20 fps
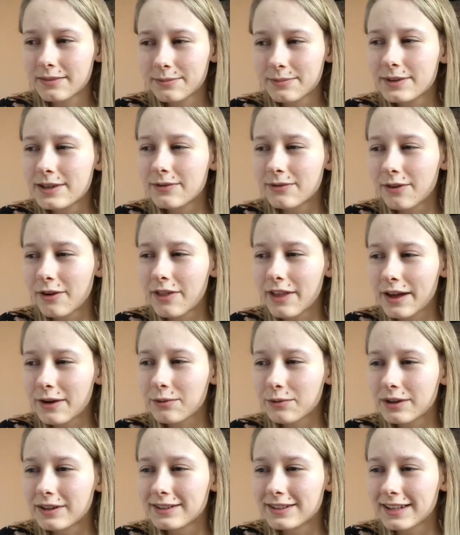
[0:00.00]
for that
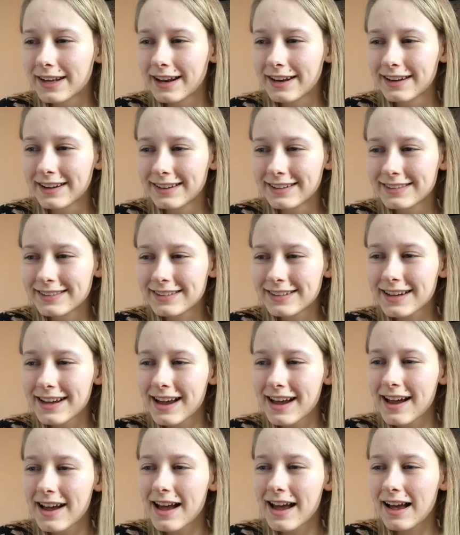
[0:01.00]
reason at least.
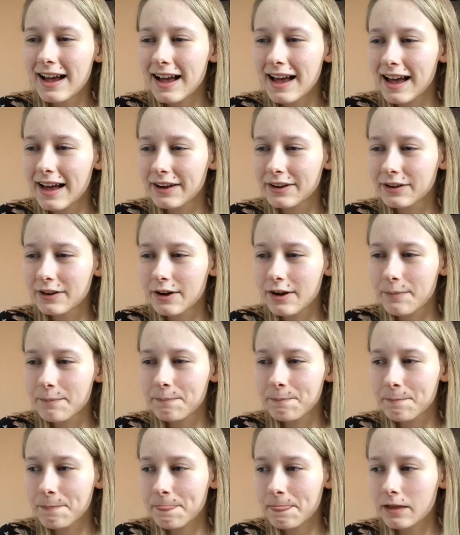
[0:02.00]
And
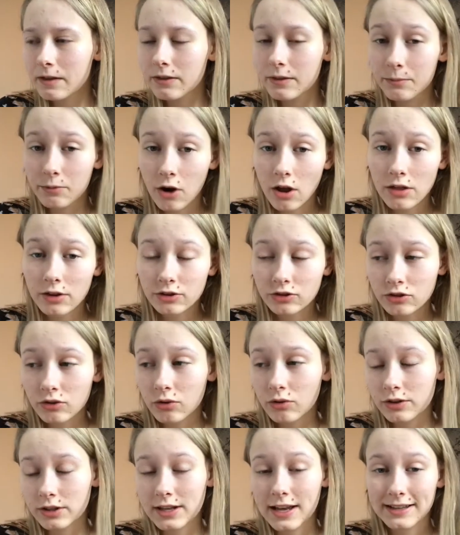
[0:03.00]
the brother Sean,
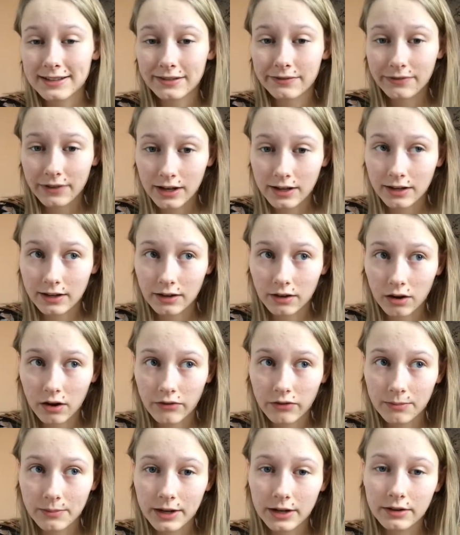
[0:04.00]
he has a faith in the
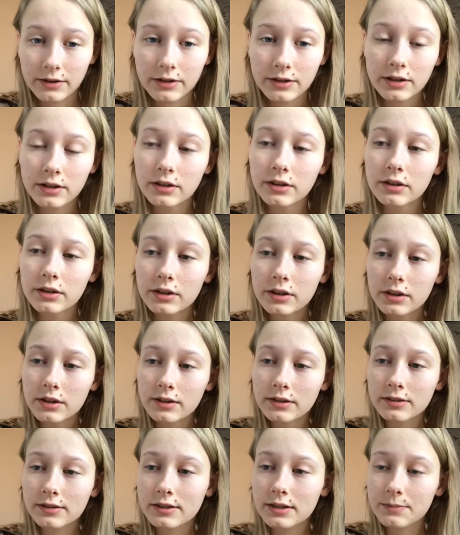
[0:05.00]
government. He
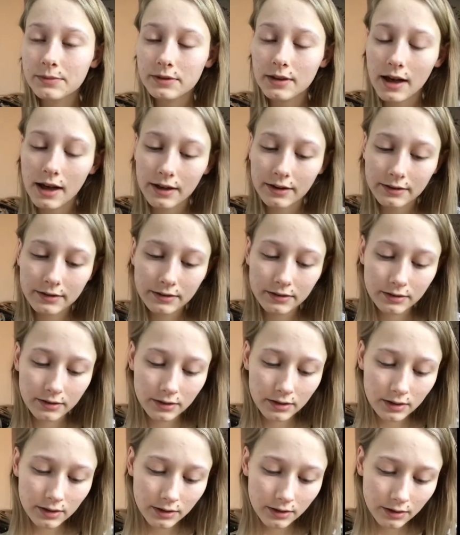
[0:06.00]
seems that
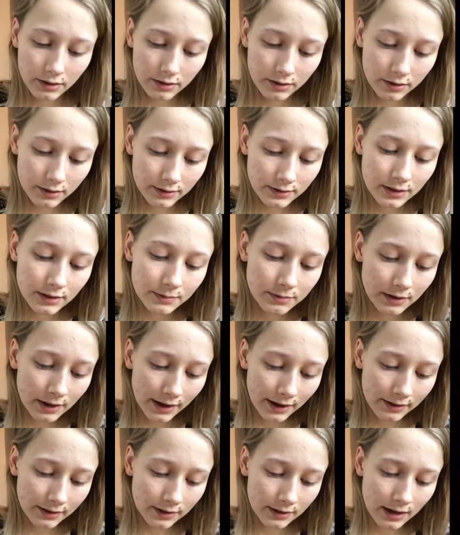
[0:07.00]
it seems that
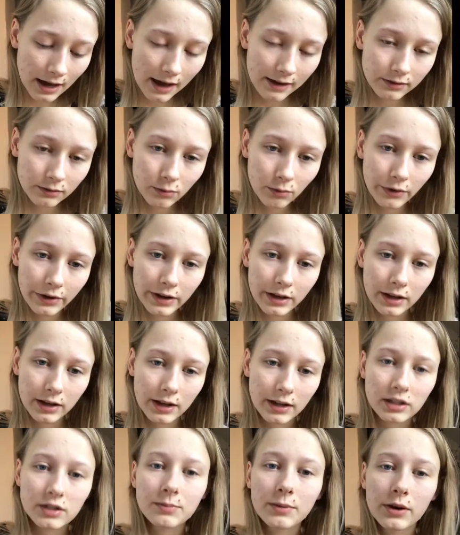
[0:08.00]
he hasn't really
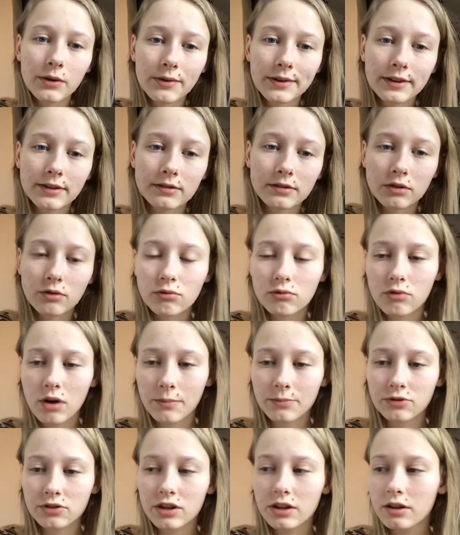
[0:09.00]
experienced the
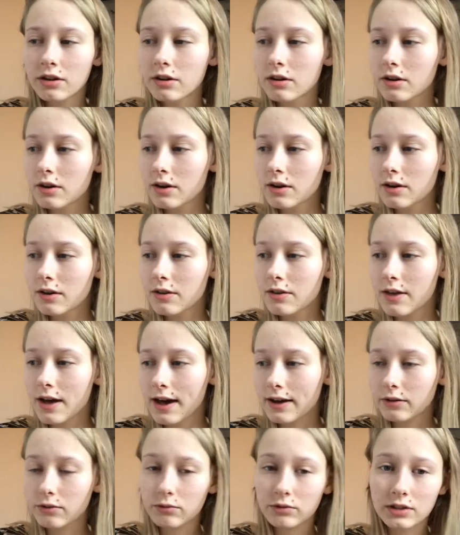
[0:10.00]
corruption that
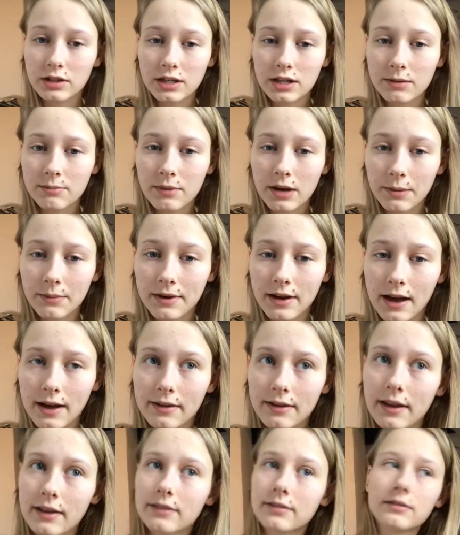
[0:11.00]
Christine maybe
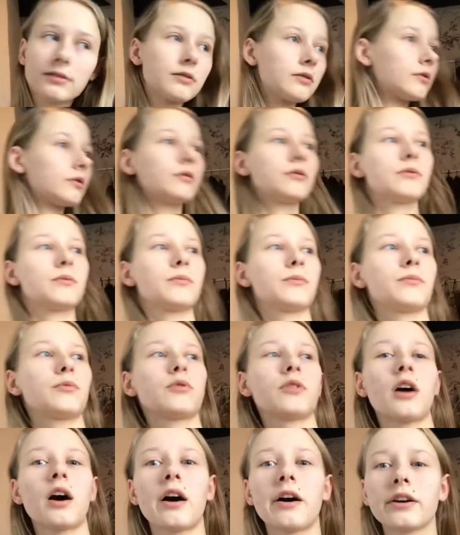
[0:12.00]
has put
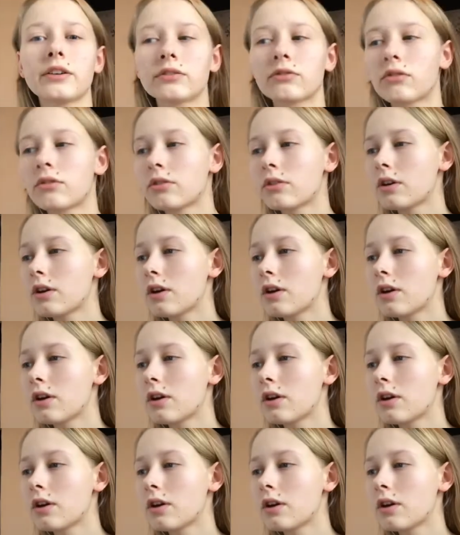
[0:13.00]
her eyes on,